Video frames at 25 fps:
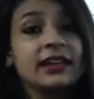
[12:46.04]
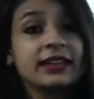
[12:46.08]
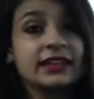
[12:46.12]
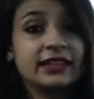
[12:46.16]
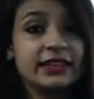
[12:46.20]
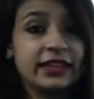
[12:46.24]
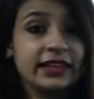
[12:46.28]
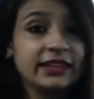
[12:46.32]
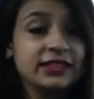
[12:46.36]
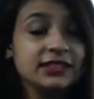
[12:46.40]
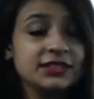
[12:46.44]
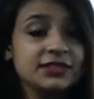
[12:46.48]

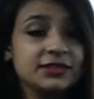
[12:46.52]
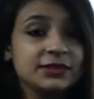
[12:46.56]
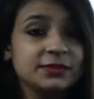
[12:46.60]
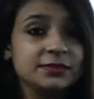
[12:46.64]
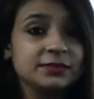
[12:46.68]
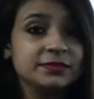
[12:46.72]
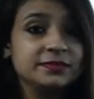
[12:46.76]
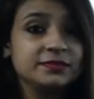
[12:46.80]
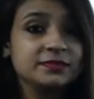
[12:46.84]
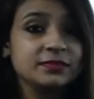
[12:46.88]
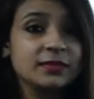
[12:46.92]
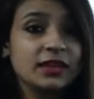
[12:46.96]

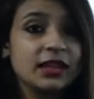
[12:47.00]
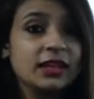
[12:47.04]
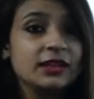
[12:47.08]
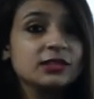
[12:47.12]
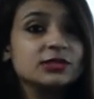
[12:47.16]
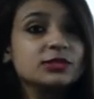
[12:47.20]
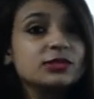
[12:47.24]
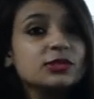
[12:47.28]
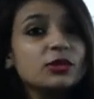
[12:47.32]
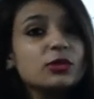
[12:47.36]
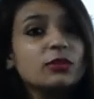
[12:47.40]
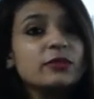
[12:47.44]
kingdom.
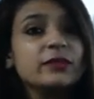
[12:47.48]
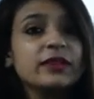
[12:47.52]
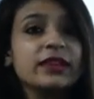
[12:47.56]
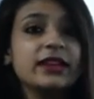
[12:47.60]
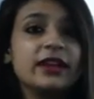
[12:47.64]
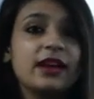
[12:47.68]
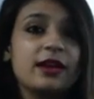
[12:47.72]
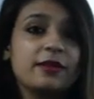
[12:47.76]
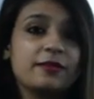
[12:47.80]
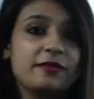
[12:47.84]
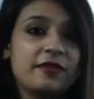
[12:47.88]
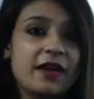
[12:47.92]
So we
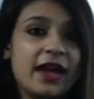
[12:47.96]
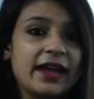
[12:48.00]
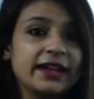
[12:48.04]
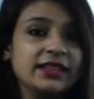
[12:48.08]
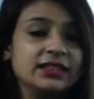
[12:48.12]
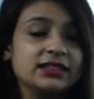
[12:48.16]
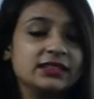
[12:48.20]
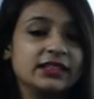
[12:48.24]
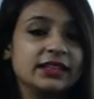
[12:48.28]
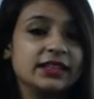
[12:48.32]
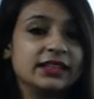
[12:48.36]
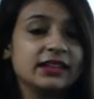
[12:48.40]
are
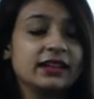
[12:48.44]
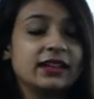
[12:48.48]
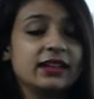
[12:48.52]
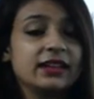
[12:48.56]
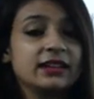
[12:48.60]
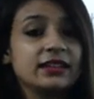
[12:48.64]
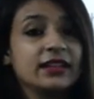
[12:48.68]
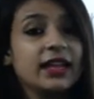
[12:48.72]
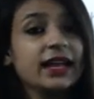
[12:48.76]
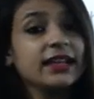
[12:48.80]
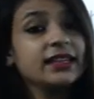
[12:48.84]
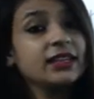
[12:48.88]
fighting
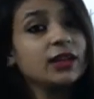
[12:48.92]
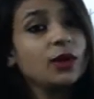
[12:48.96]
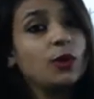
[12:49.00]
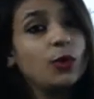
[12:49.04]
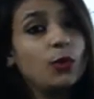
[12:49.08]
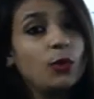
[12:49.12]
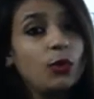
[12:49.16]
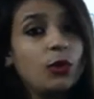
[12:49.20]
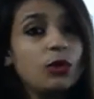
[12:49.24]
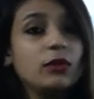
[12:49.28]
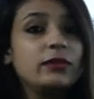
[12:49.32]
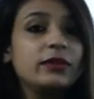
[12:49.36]
that
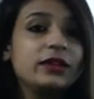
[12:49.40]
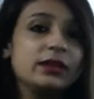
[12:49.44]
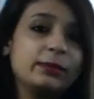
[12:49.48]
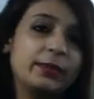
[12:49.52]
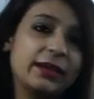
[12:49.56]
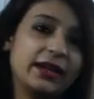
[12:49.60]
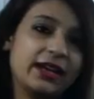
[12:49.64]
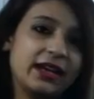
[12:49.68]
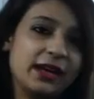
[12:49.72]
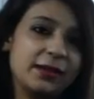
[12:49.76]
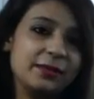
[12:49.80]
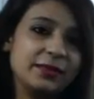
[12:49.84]
who will
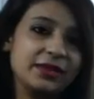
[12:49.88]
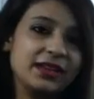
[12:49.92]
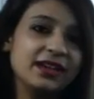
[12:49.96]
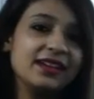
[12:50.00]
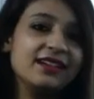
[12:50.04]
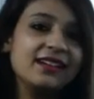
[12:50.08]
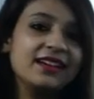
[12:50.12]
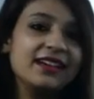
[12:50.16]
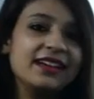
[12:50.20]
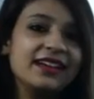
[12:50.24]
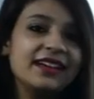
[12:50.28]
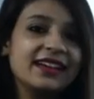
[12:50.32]
become
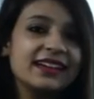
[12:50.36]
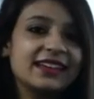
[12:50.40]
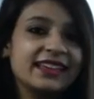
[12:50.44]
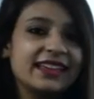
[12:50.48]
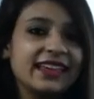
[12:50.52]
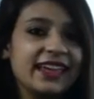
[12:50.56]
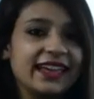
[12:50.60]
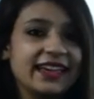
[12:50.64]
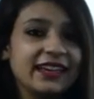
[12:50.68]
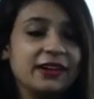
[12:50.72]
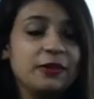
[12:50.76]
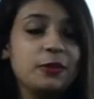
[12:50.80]
the
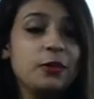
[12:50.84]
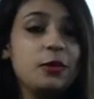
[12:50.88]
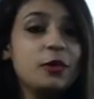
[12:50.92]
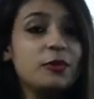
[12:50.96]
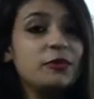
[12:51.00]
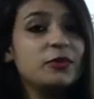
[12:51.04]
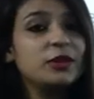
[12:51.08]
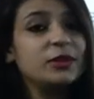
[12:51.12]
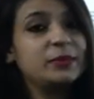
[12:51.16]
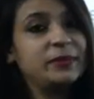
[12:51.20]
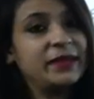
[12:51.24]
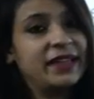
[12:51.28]
king, who
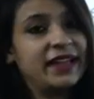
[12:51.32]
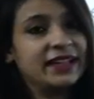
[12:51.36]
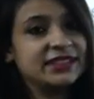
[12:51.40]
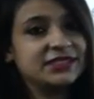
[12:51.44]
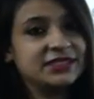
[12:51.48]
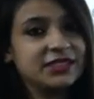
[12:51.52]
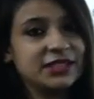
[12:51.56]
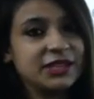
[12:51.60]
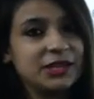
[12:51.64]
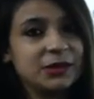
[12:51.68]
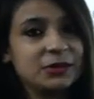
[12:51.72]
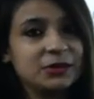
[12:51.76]
will be
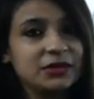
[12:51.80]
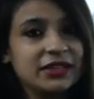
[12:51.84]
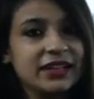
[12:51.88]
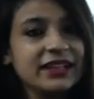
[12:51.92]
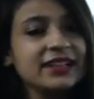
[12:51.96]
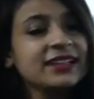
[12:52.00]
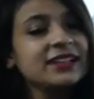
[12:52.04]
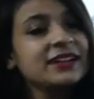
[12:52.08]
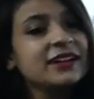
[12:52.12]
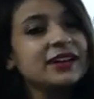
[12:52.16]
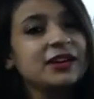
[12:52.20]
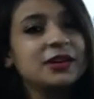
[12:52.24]

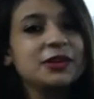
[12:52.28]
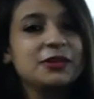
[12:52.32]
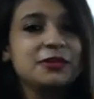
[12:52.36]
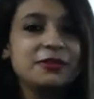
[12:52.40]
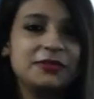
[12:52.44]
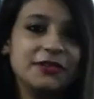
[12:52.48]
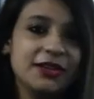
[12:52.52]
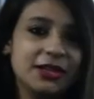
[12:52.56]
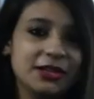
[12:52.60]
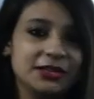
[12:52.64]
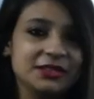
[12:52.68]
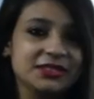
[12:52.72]
executed
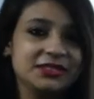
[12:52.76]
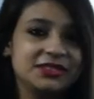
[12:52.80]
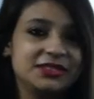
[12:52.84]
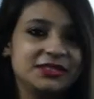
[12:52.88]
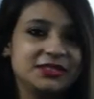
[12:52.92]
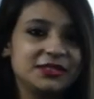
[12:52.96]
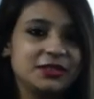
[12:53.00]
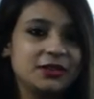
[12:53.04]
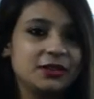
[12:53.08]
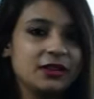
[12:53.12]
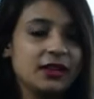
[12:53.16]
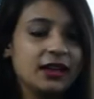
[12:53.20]

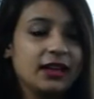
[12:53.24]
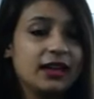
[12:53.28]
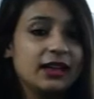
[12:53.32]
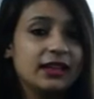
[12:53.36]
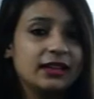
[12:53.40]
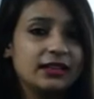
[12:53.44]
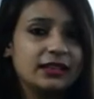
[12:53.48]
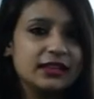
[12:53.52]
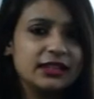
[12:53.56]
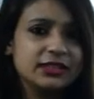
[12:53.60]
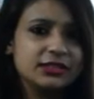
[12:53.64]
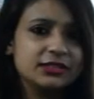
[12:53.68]
first.
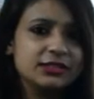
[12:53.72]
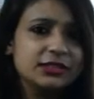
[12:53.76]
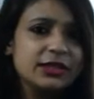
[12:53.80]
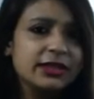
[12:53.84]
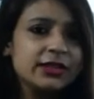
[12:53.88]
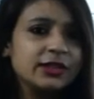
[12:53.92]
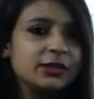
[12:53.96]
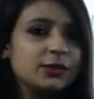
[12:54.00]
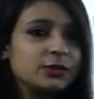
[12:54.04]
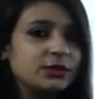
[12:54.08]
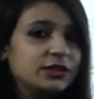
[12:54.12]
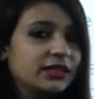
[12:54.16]

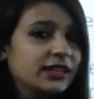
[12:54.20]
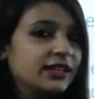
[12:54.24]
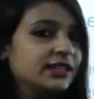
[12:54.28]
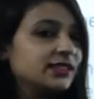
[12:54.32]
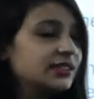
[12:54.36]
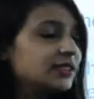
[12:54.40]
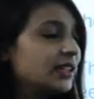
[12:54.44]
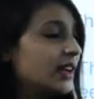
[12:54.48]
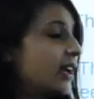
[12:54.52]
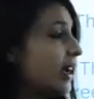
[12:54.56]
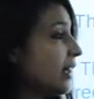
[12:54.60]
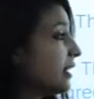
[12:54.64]
Listening to
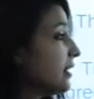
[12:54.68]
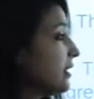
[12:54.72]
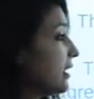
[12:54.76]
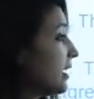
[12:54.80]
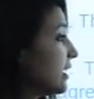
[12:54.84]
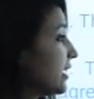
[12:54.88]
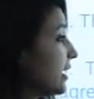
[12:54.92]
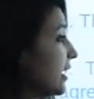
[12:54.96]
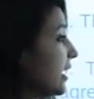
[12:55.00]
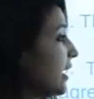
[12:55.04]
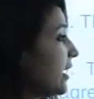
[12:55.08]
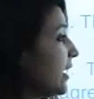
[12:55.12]
this, the
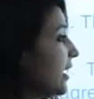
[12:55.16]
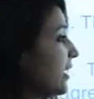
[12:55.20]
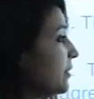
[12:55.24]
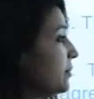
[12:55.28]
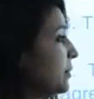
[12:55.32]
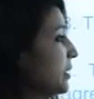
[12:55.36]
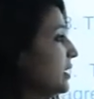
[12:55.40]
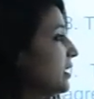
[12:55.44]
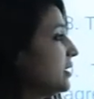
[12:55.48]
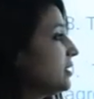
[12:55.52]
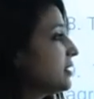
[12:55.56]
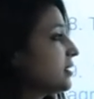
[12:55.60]
king and
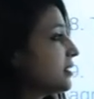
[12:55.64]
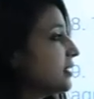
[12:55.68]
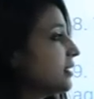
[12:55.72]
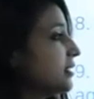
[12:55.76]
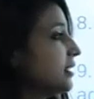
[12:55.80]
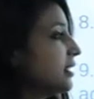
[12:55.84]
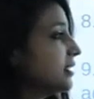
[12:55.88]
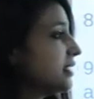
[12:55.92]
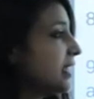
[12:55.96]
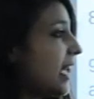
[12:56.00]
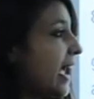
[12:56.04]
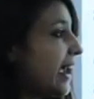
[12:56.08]
minister
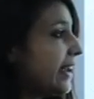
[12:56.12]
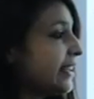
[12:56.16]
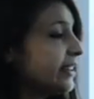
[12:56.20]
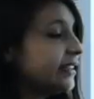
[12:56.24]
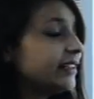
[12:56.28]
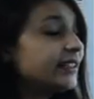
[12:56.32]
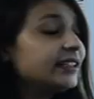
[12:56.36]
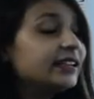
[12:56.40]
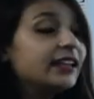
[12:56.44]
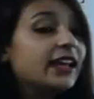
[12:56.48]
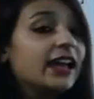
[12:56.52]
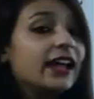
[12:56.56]

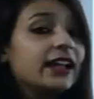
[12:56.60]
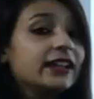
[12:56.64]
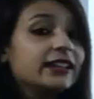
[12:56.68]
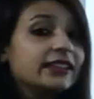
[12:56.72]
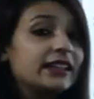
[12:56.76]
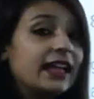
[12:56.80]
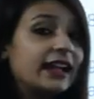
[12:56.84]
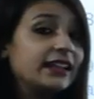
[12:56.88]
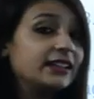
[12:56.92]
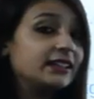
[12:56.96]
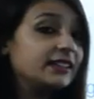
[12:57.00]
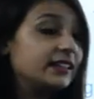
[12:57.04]
decided
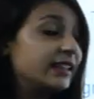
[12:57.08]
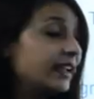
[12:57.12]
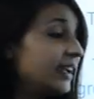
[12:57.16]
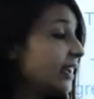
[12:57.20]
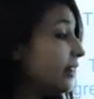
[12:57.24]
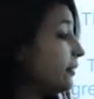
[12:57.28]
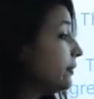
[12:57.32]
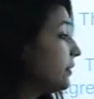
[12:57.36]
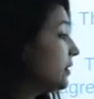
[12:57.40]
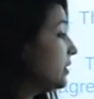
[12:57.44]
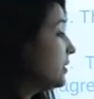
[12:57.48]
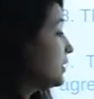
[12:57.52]
that
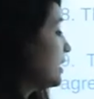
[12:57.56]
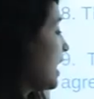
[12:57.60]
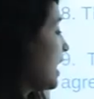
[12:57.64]
they will